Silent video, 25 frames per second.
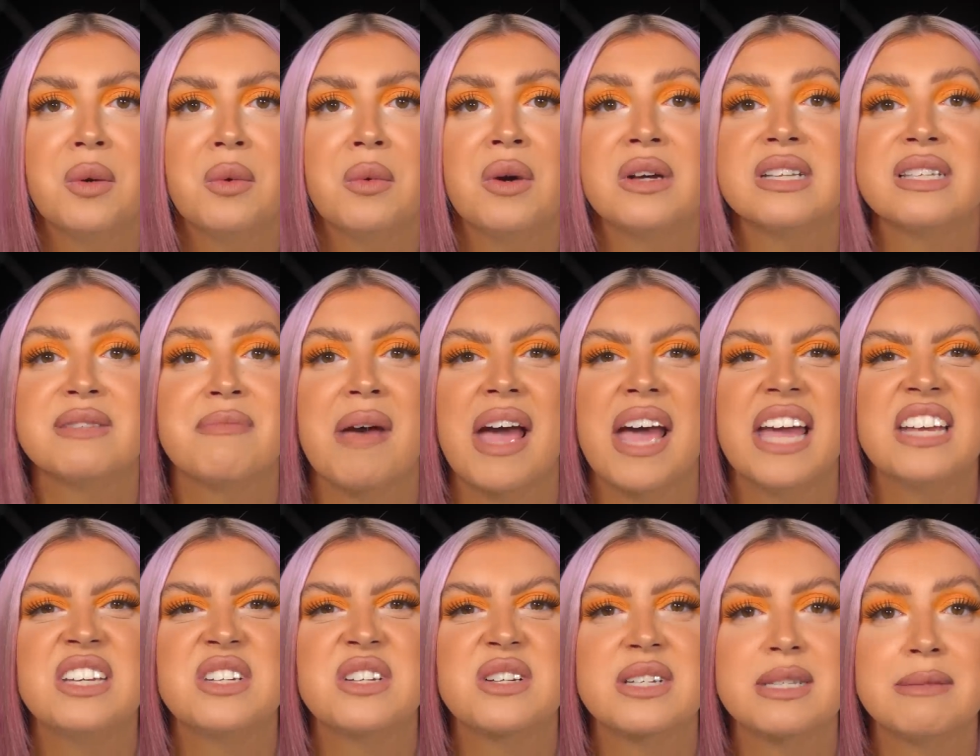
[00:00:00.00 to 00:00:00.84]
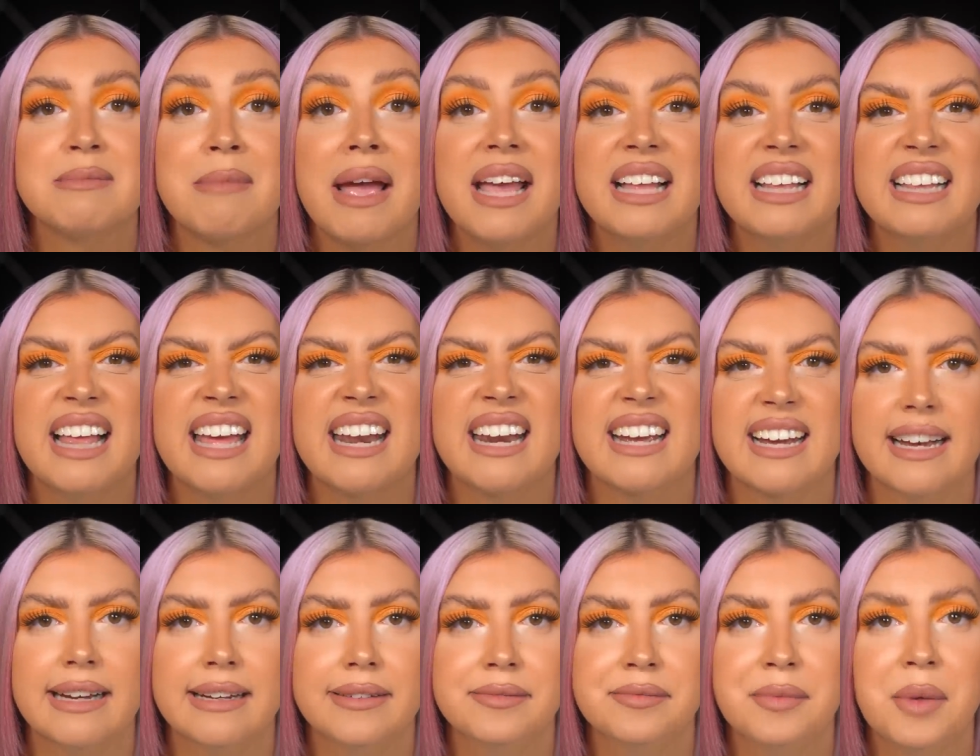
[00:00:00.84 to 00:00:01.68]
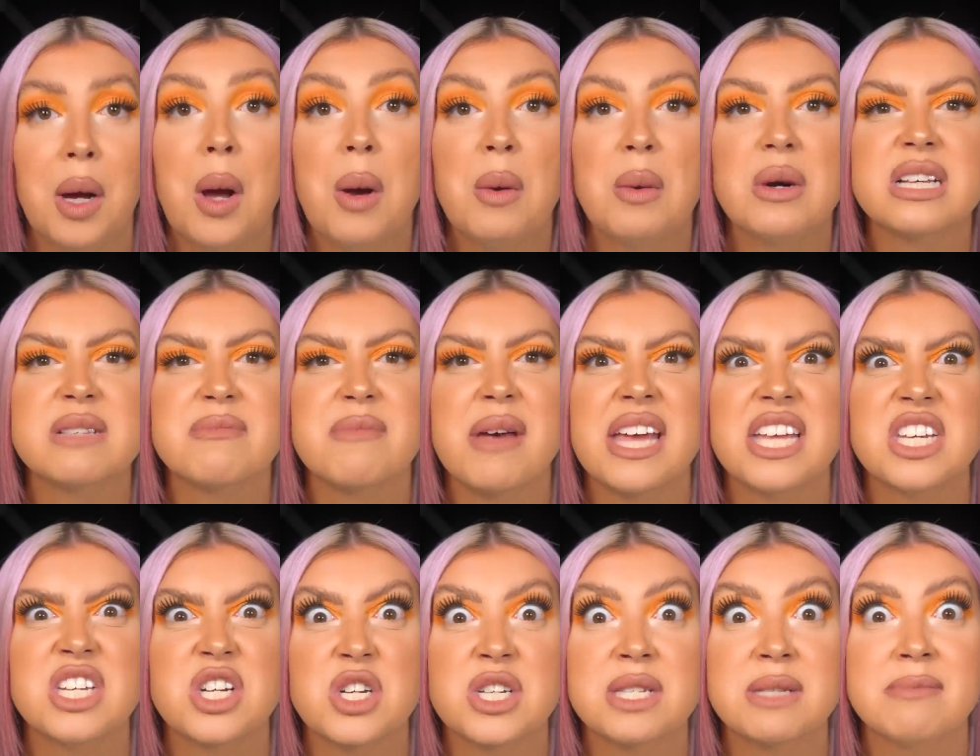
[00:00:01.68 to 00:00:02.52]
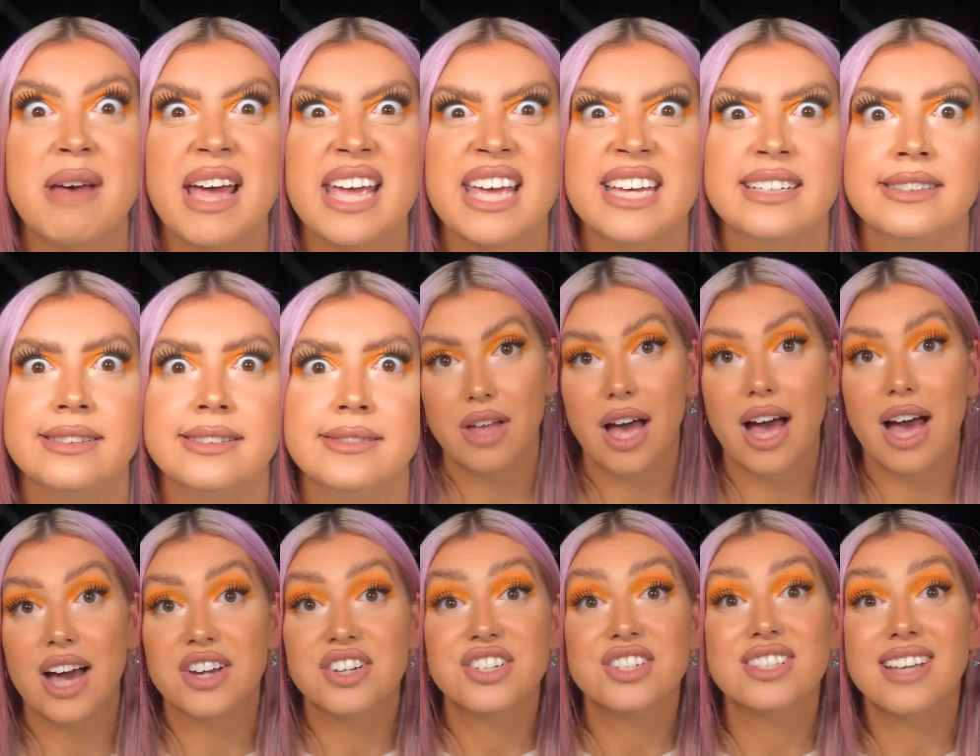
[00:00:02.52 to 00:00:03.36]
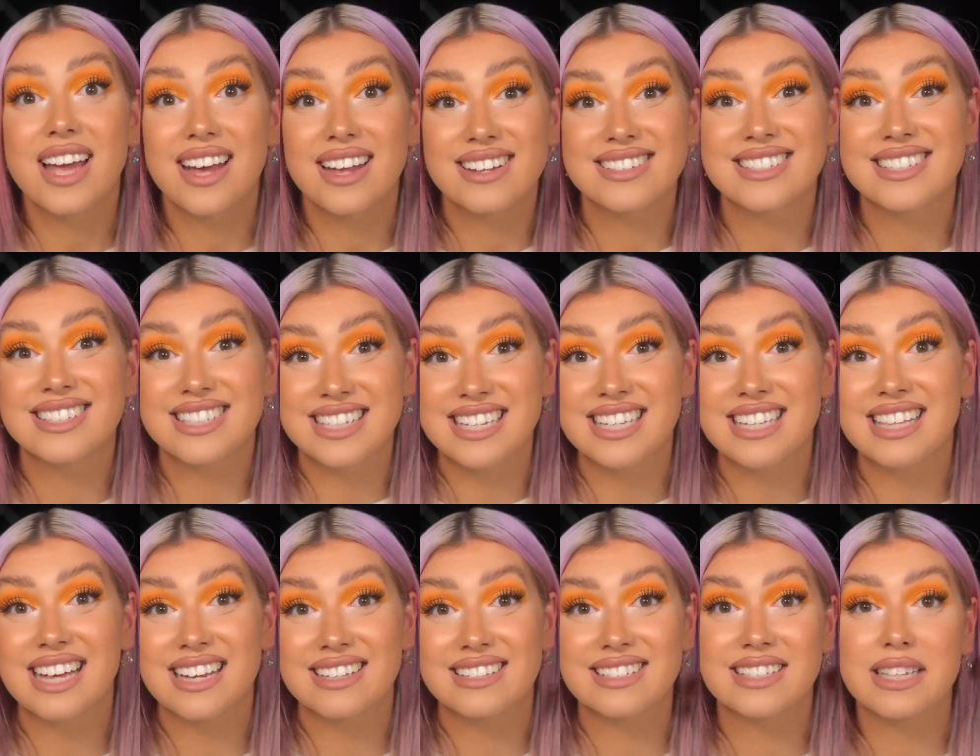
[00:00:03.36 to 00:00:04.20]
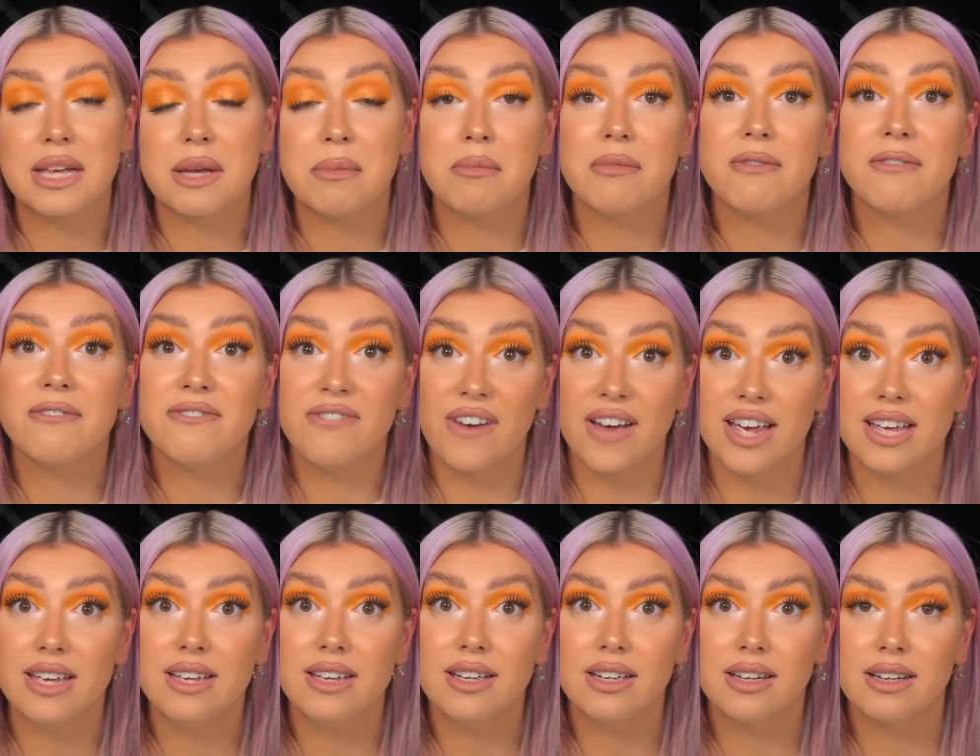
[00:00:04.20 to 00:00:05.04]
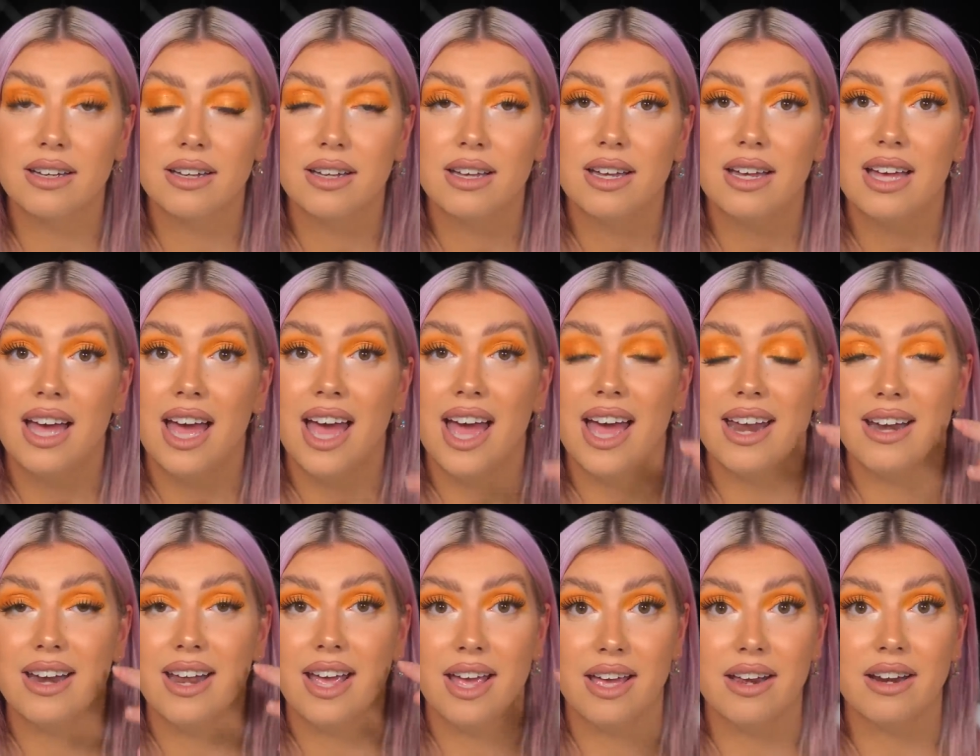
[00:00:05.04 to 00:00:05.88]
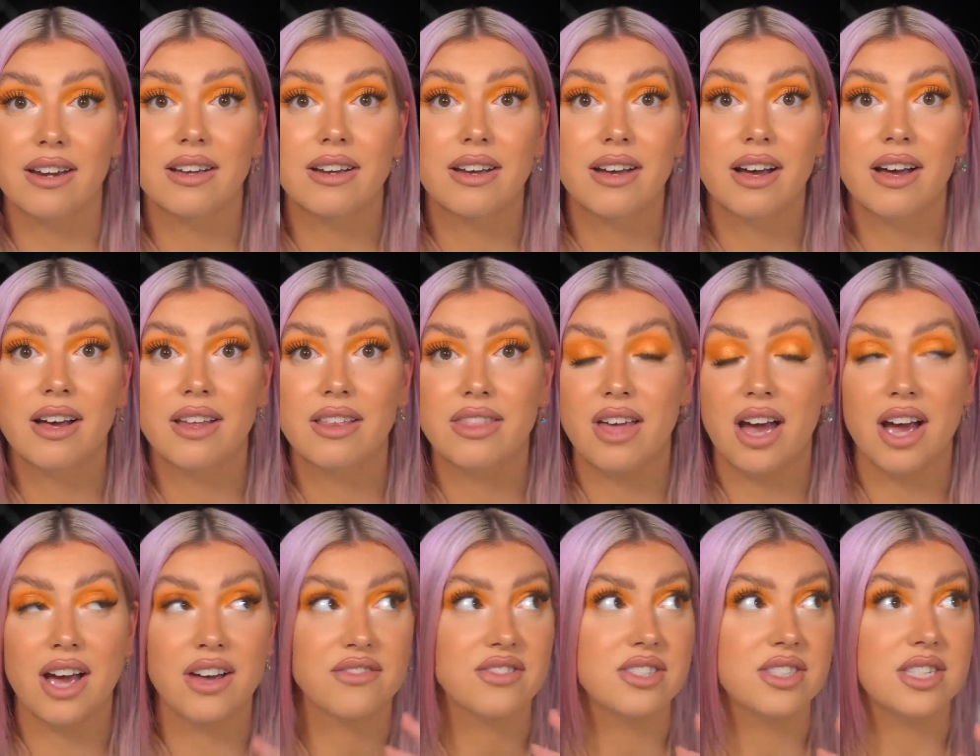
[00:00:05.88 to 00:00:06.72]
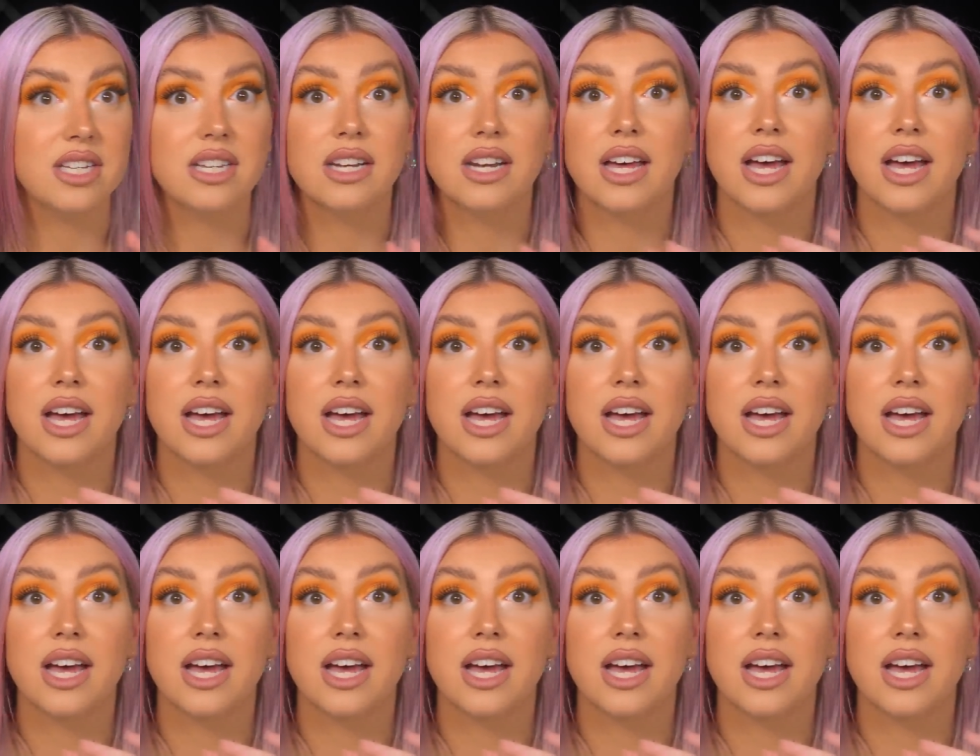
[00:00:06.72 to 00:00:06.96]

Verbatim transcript: What's behind your smile, Erica? What's behind your smile? I just can't see that same fight in Erica that I've seen